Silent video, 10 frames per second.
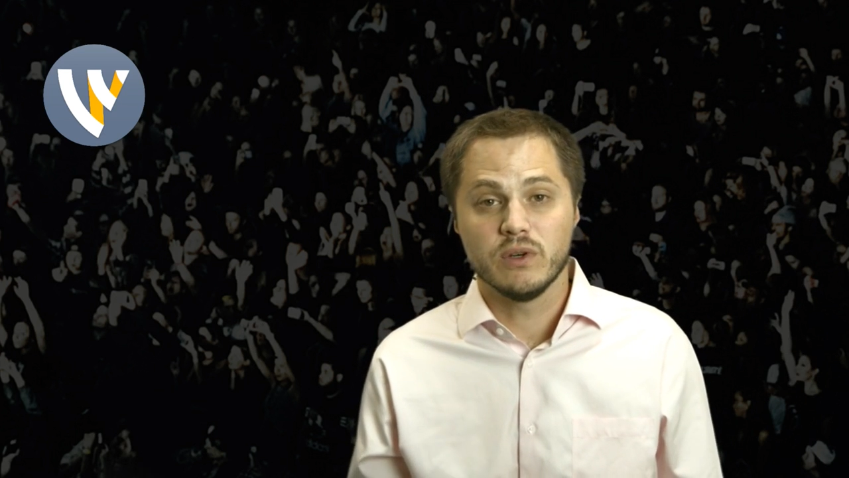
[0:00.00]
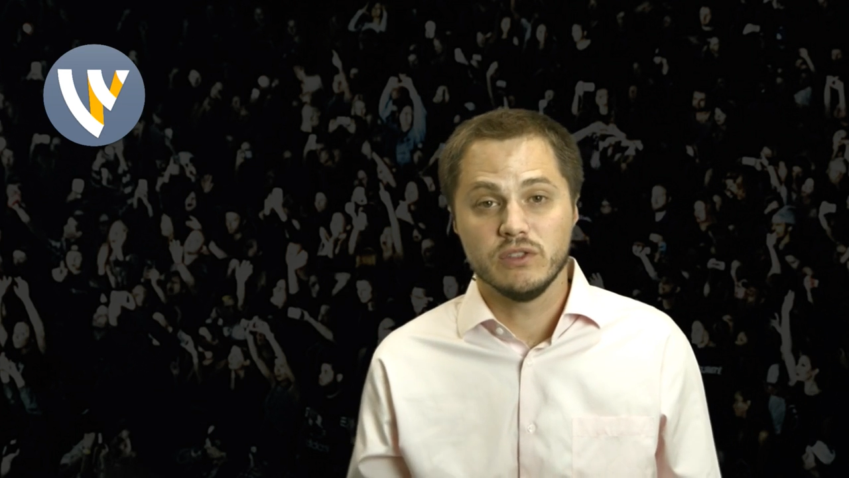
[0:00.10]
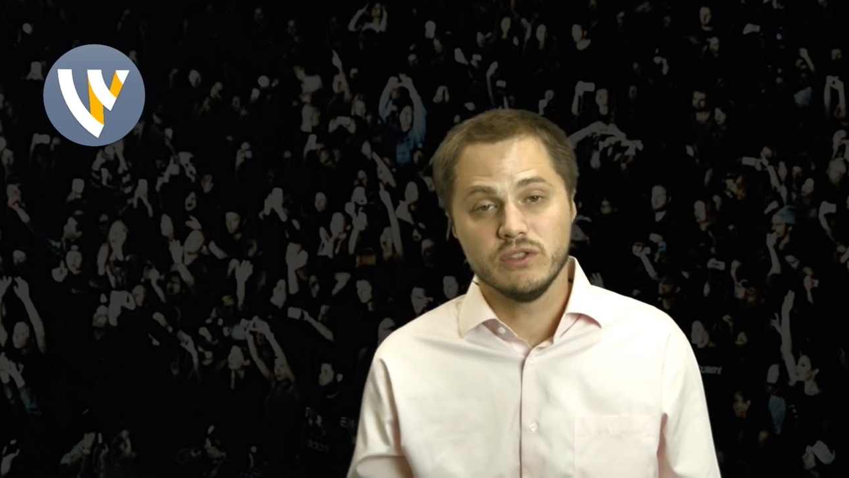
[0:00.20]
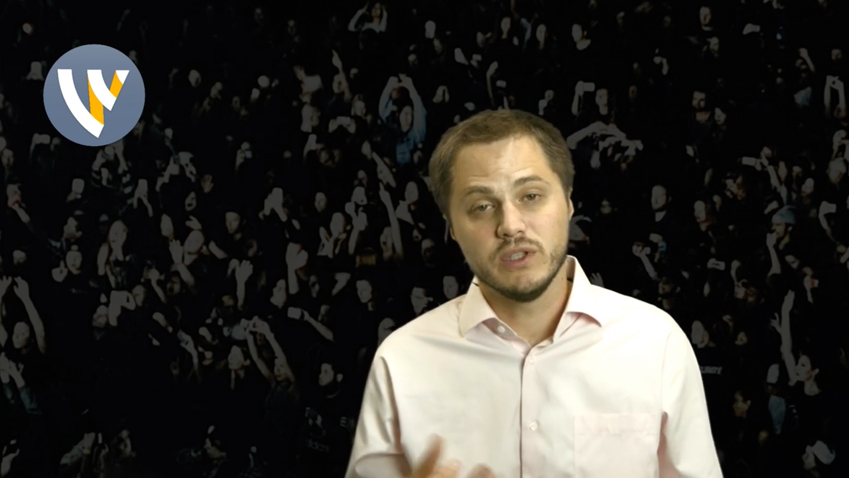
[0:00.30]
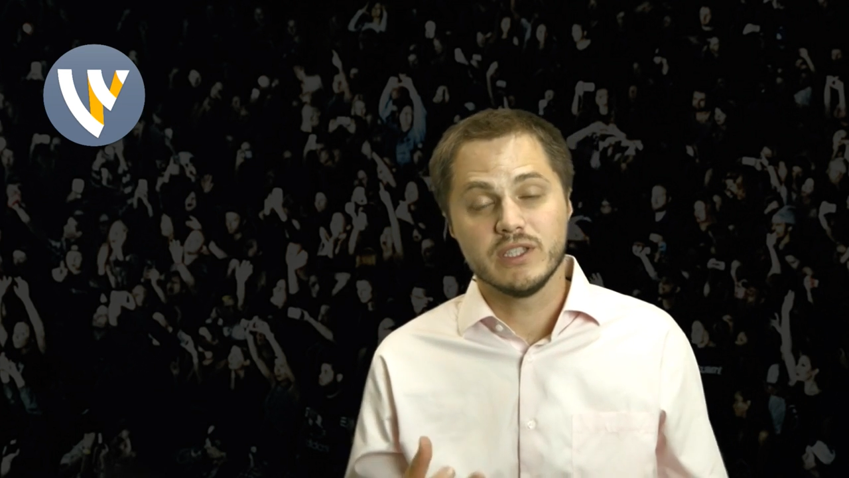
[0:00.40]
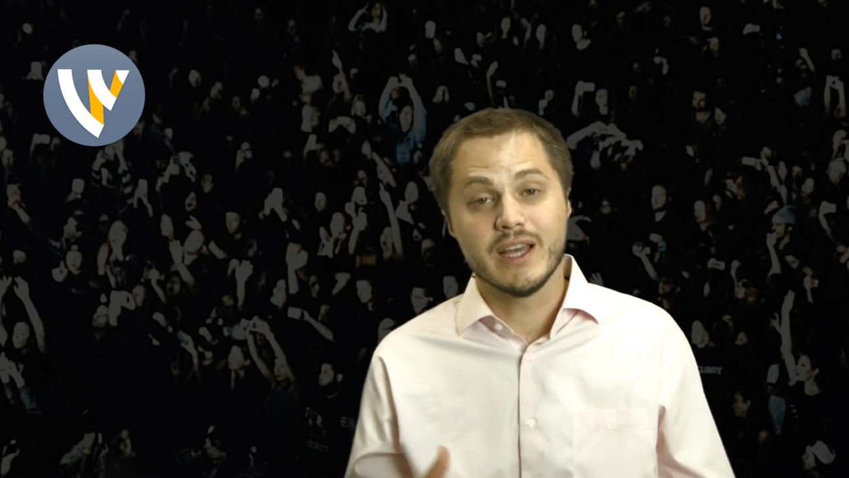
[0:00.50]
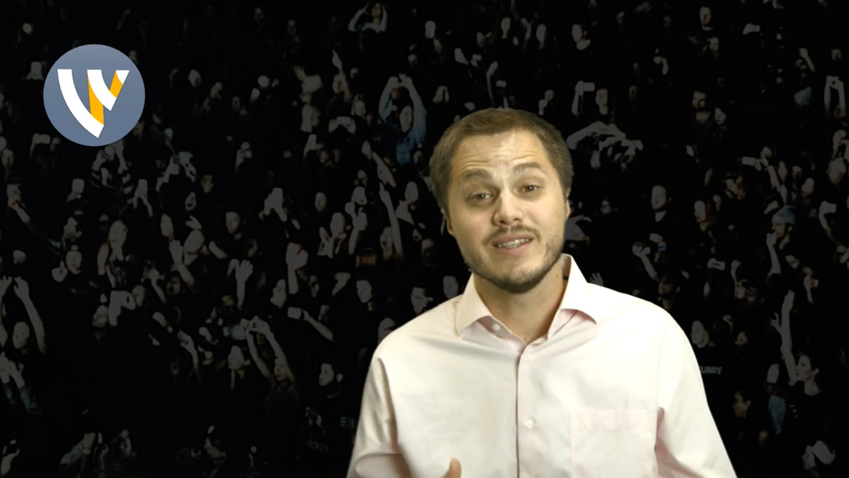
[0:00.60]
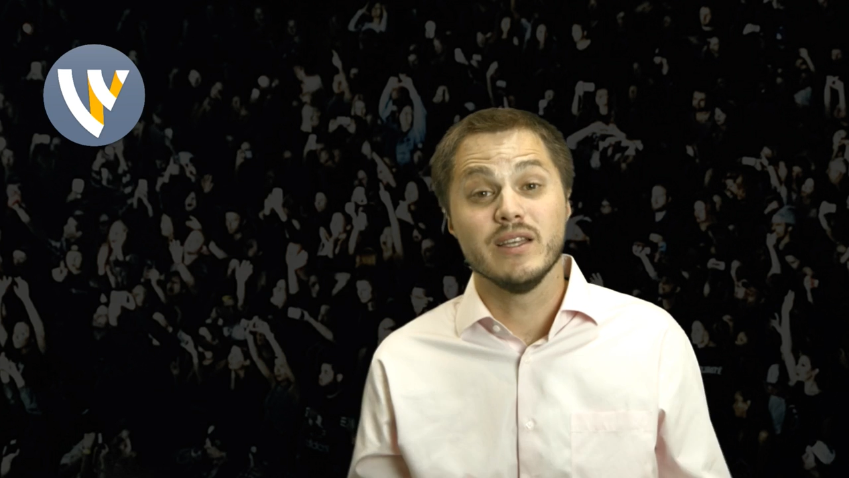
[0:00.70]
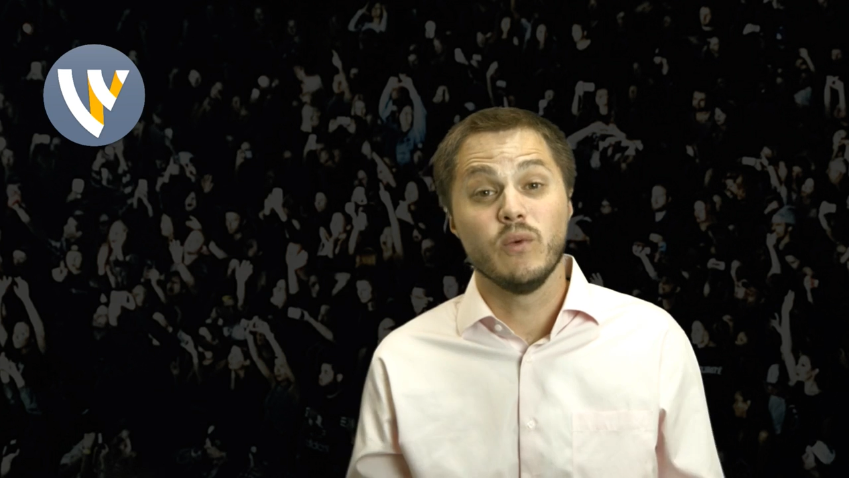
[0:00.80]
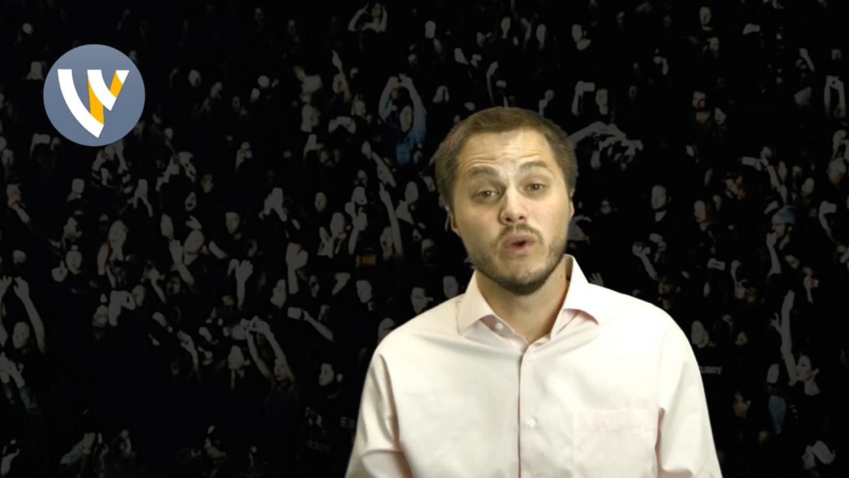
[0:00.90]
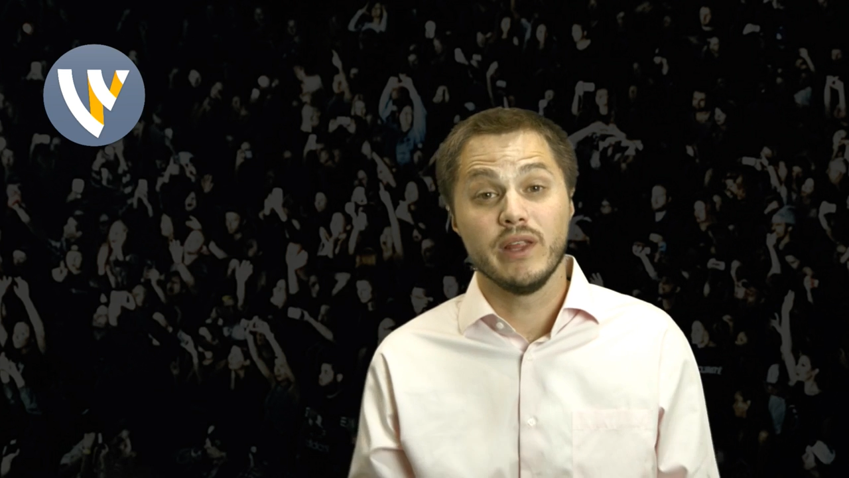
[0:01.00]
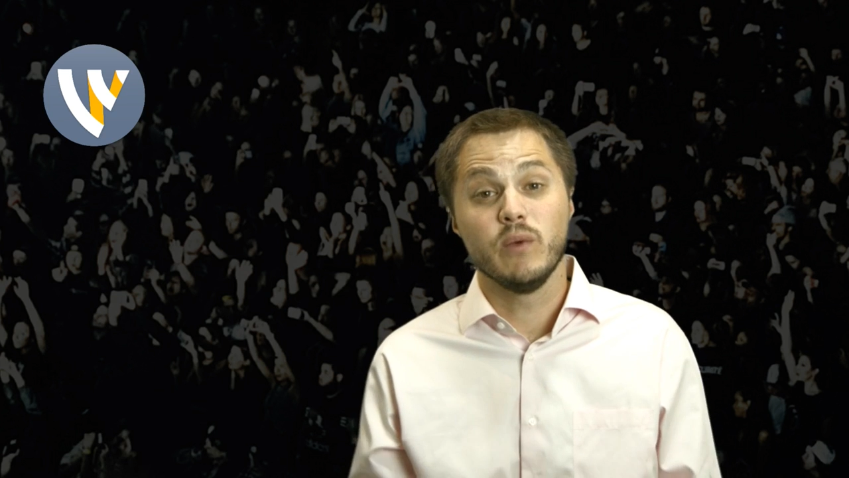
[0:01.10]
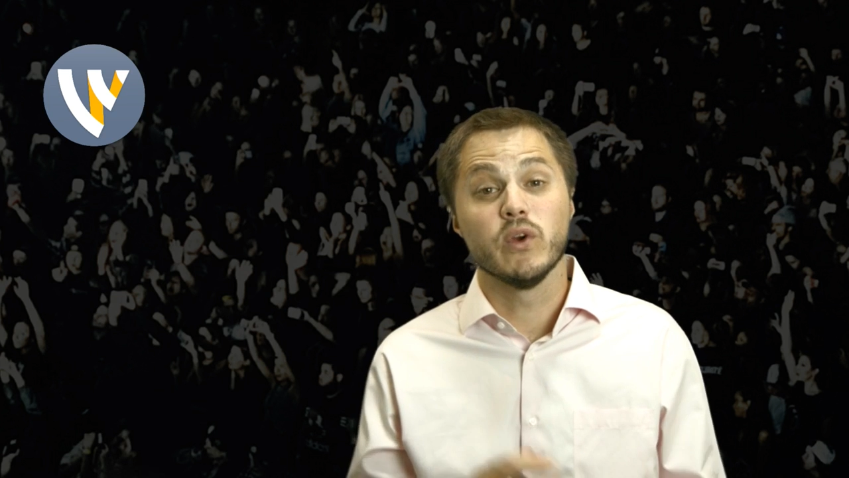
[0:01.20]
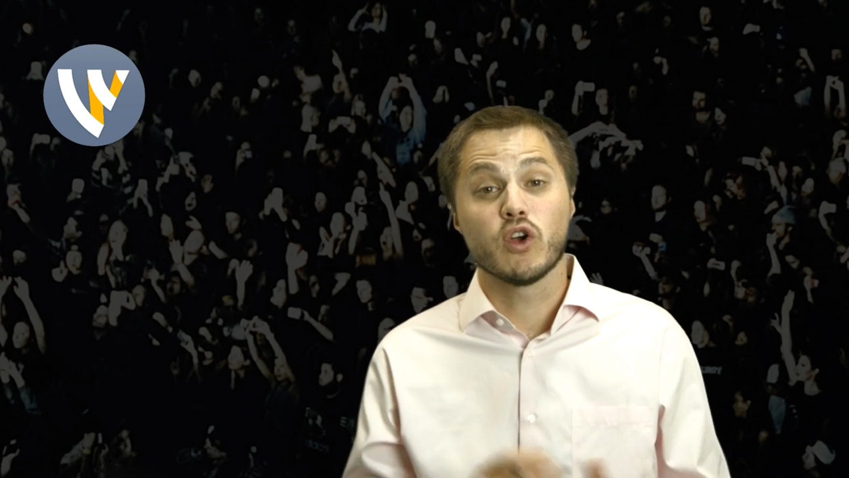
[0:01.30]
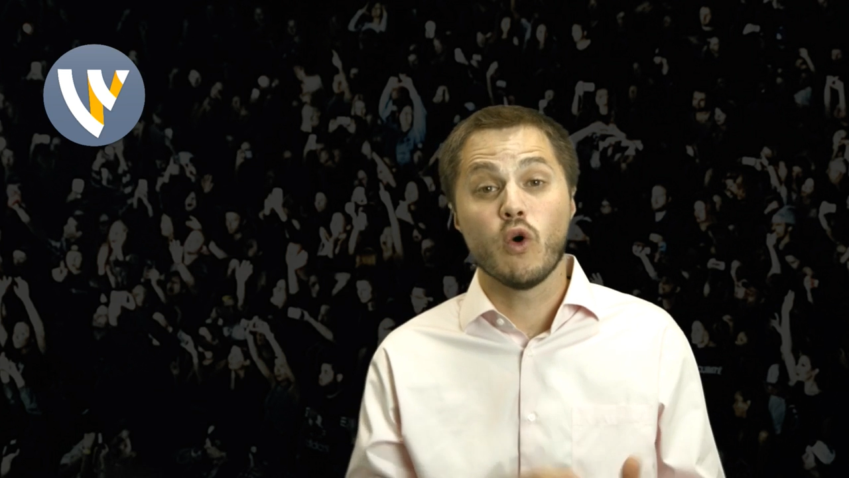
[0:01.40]
do this nice thing where they
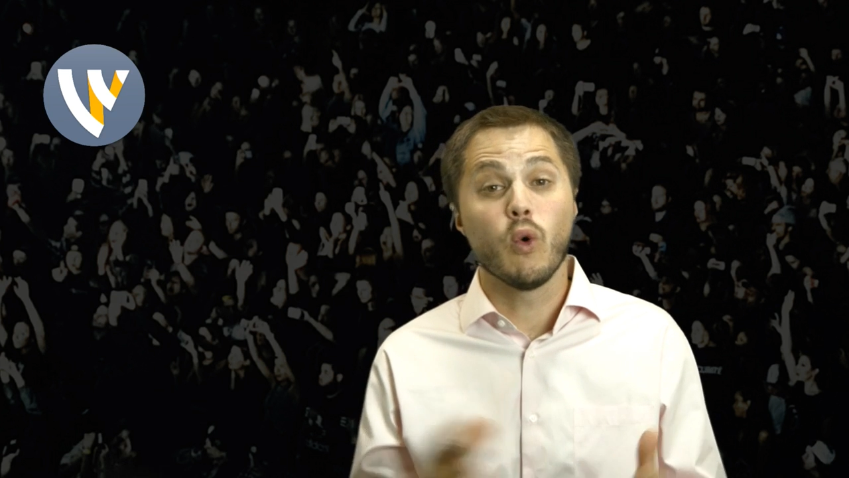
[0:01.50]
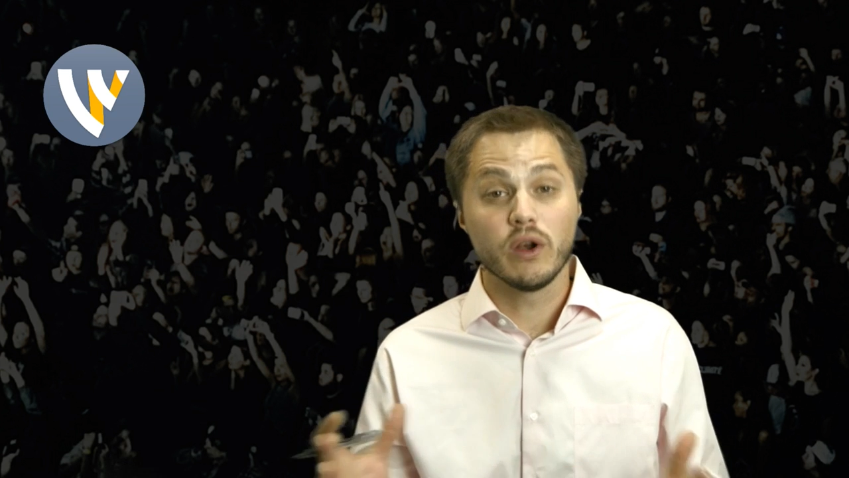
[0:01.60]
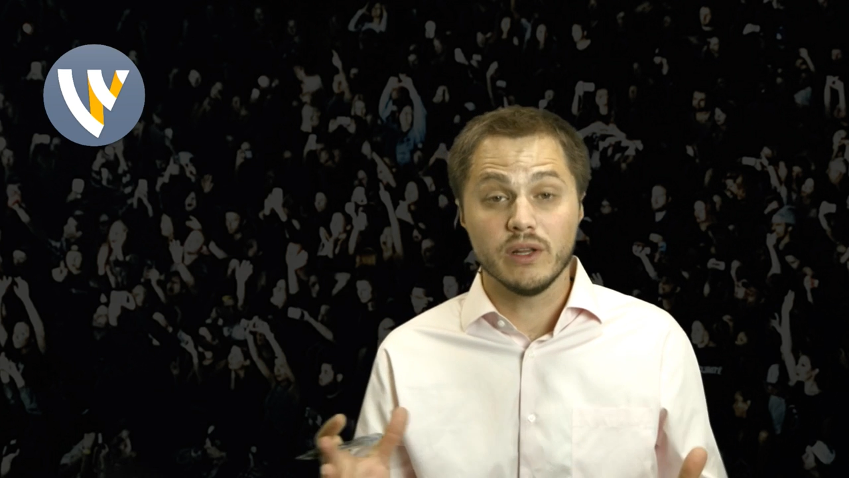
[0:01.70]
record